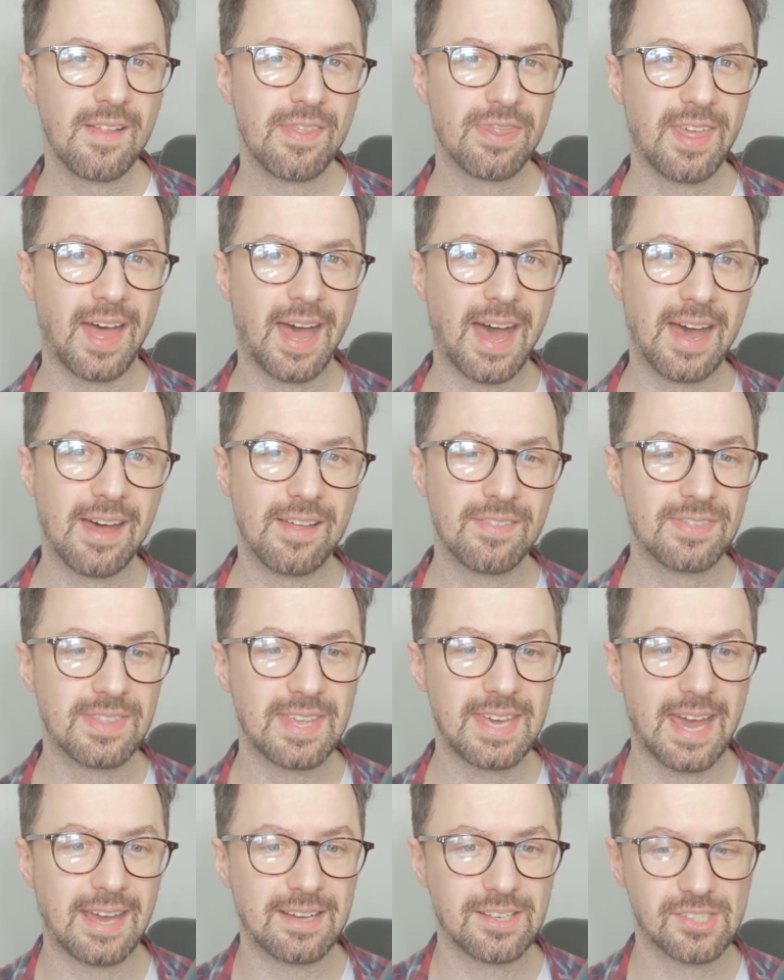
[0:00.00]
that
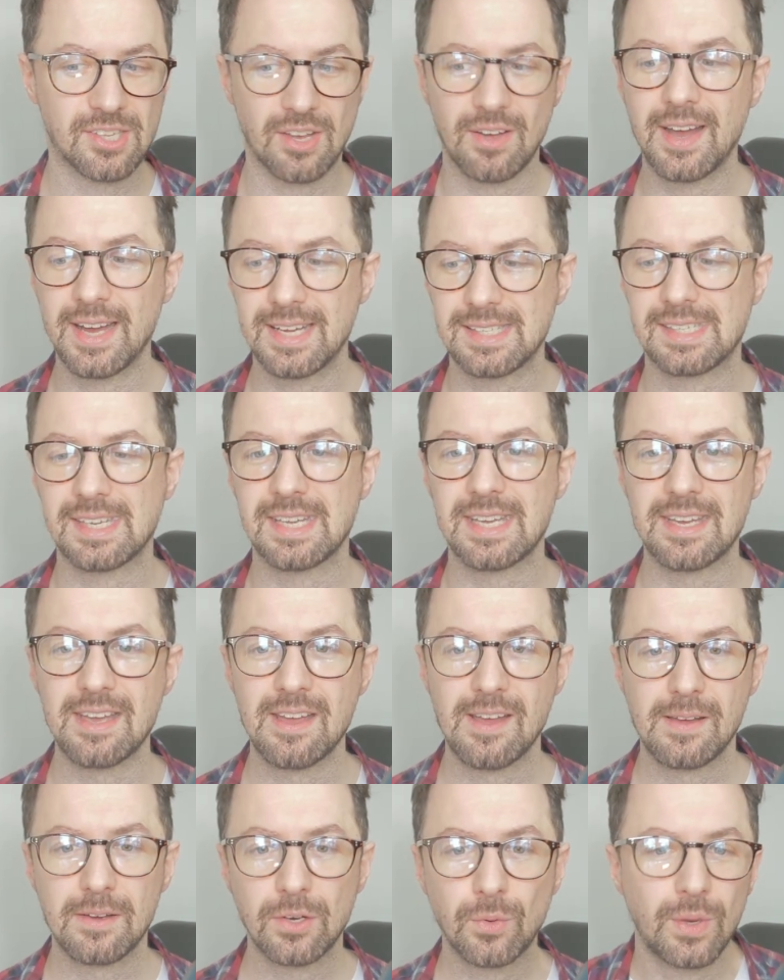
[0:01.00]
the anxiety
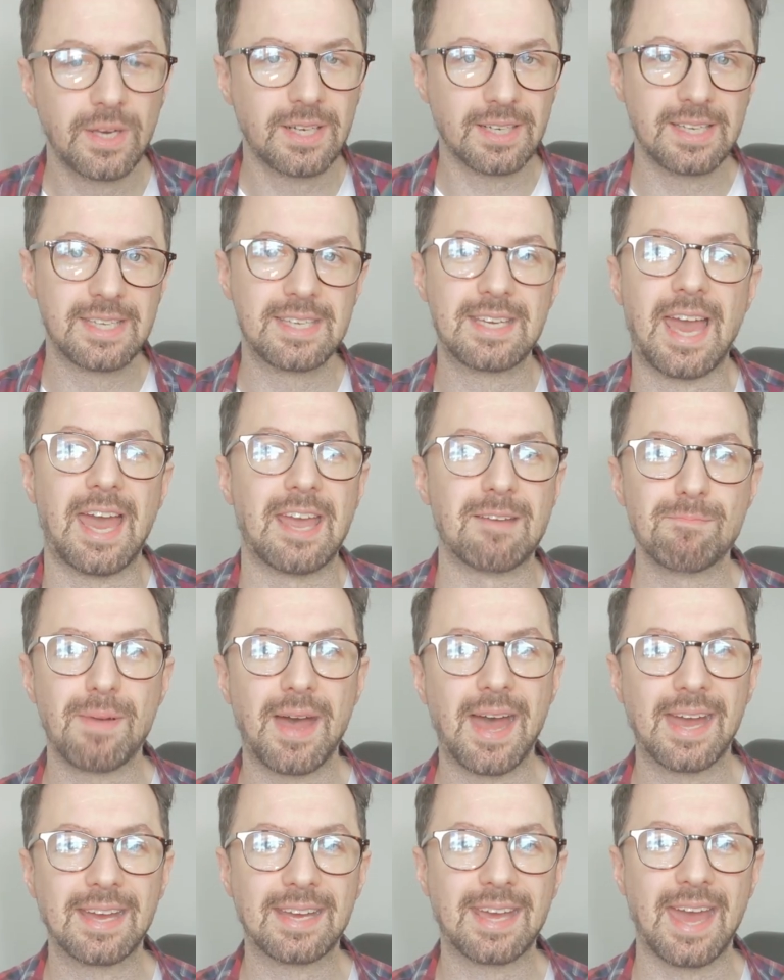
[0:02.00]
quickly came
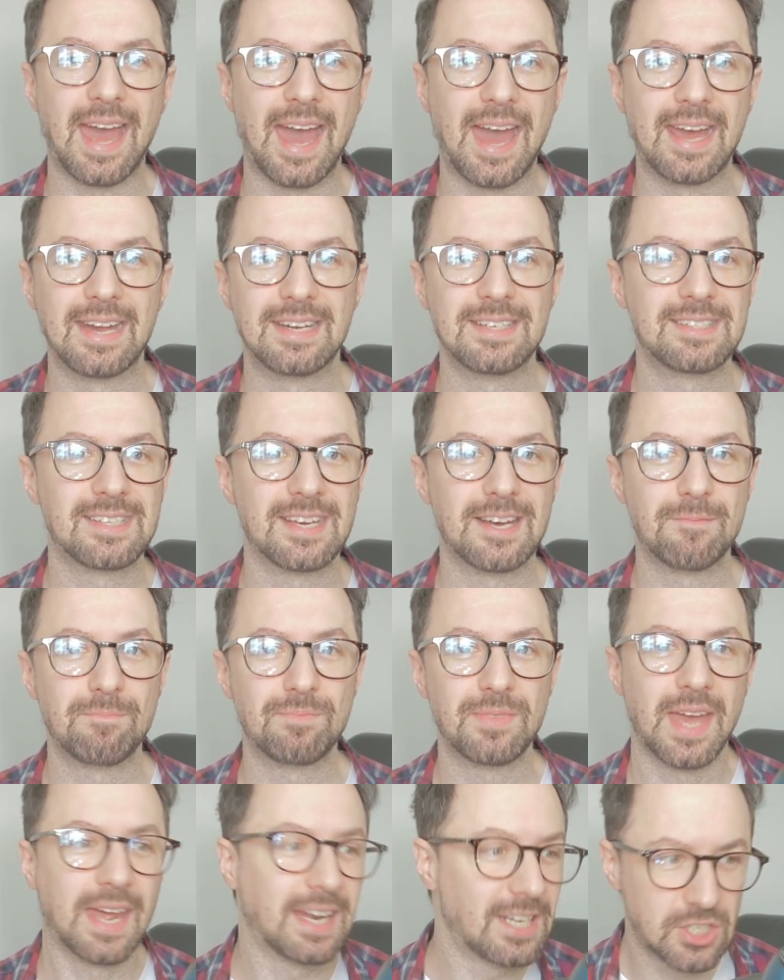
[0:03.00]
back and,
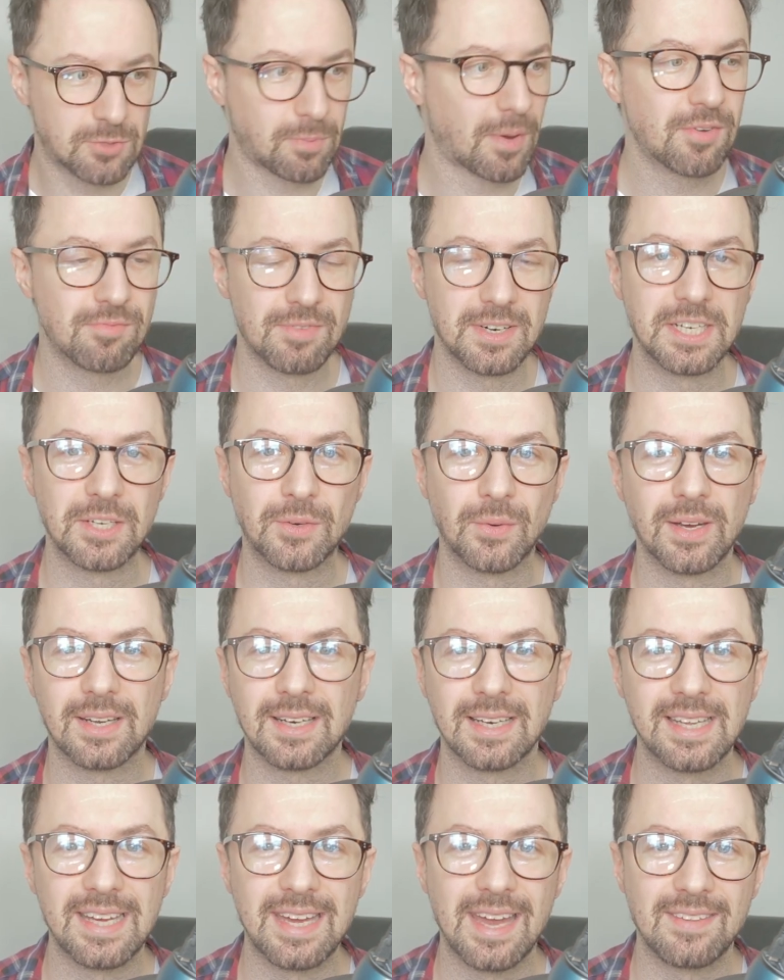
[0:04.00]
um, and he spoke really
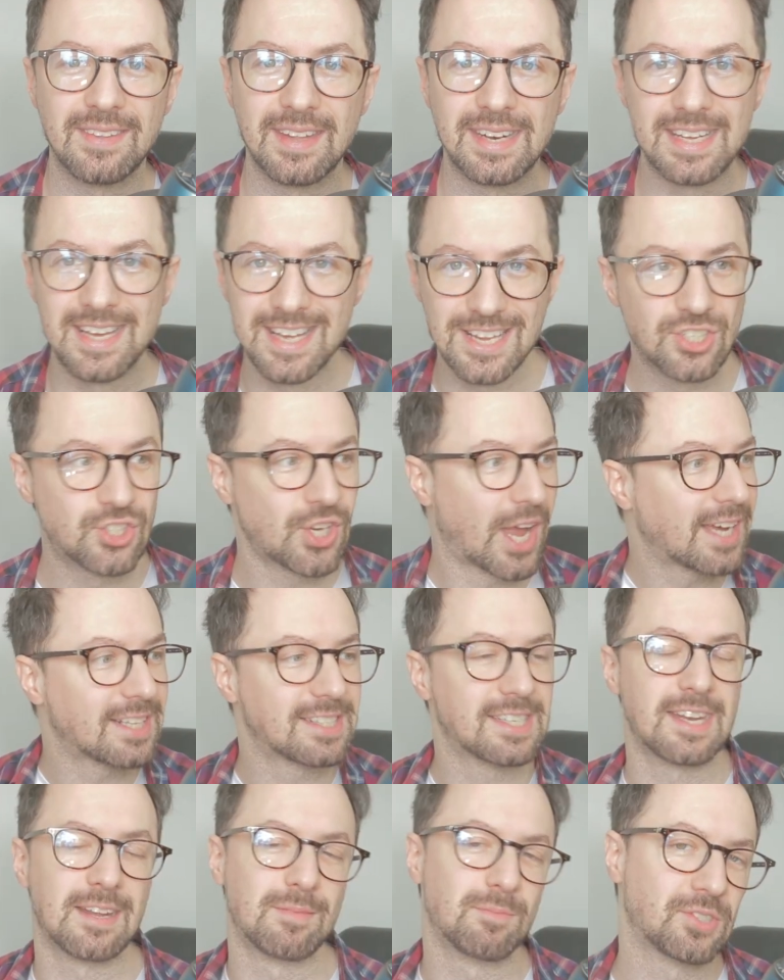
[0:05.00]
quickly, and then he
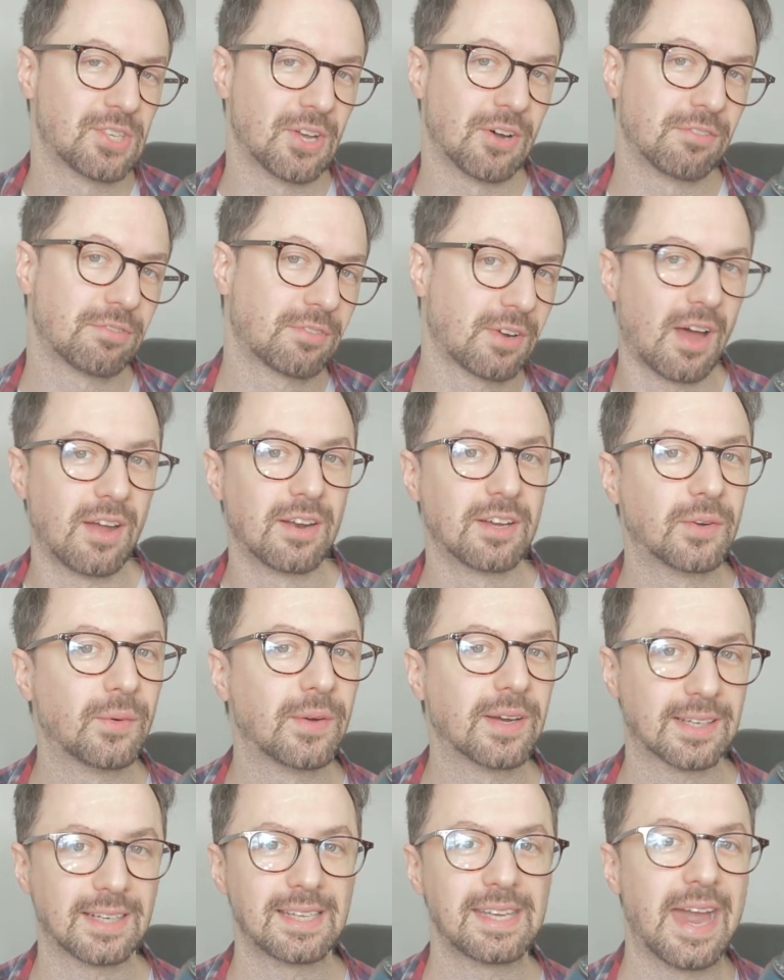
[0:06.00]
ejected himself kind of
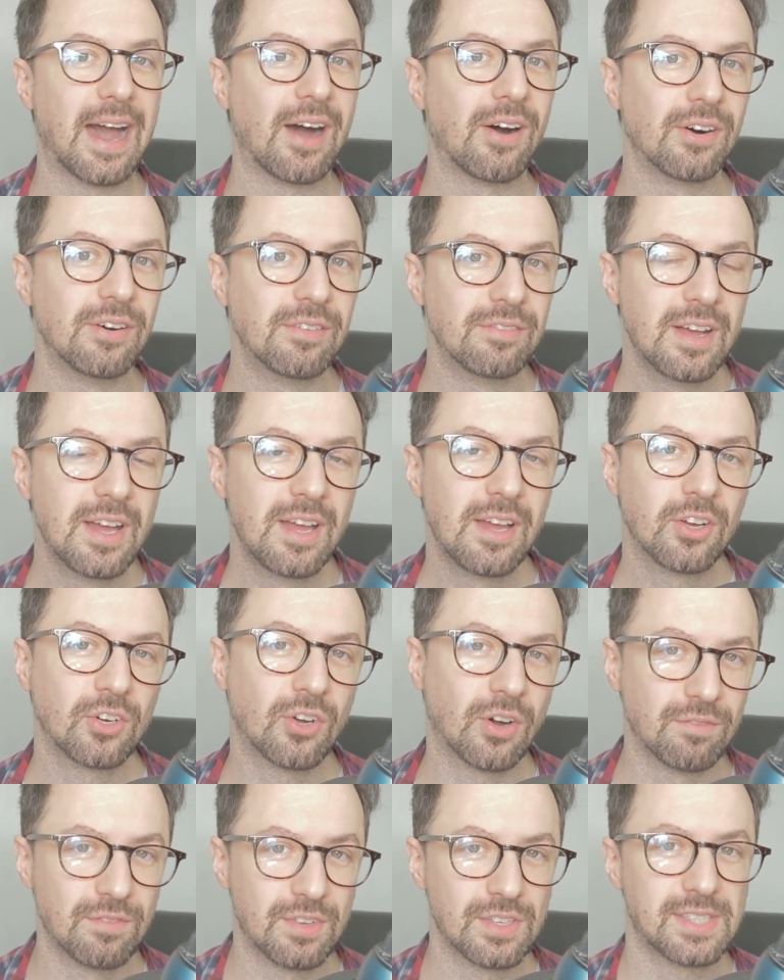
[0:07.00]
quickly out of
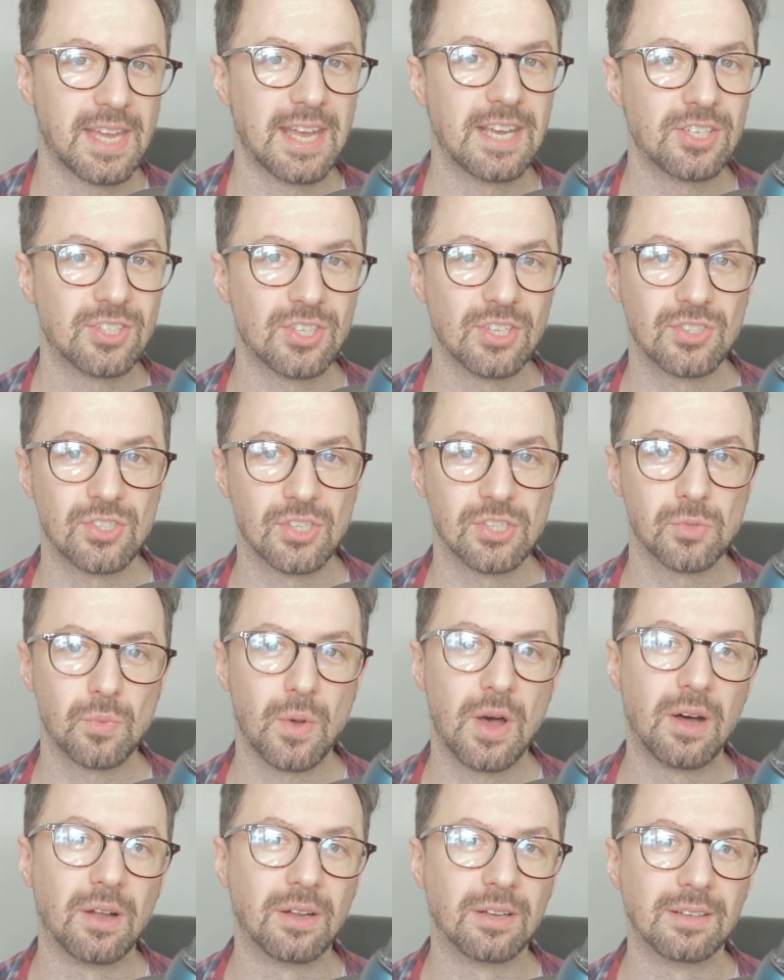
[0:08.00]
conversations as
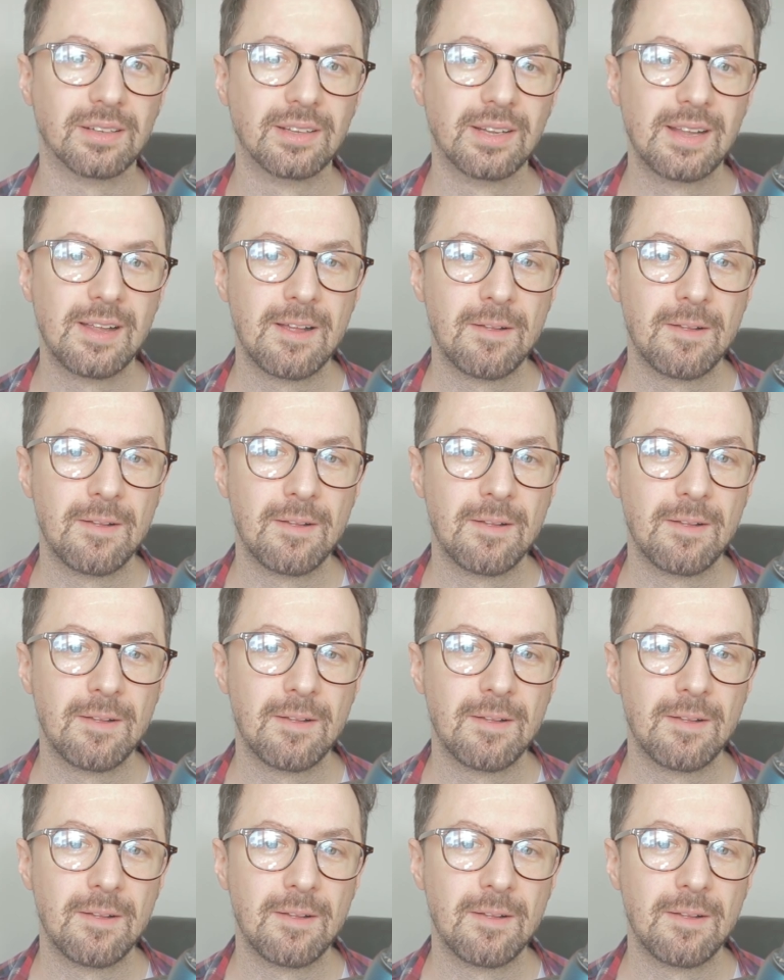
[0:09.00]
well.